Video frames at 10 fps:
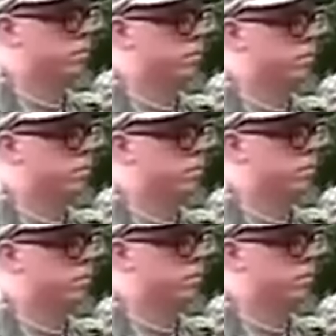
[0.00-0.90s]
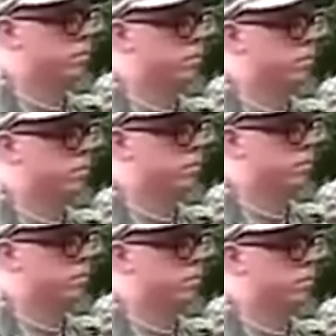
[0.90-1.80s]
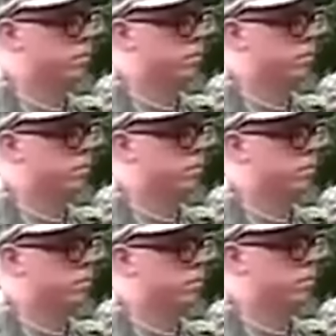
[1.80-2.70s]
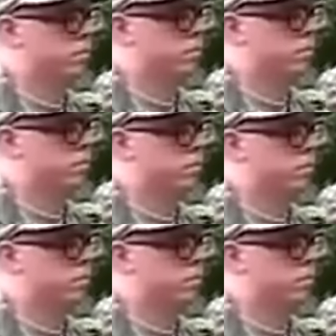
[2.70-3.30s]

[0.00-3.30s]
(not speaking)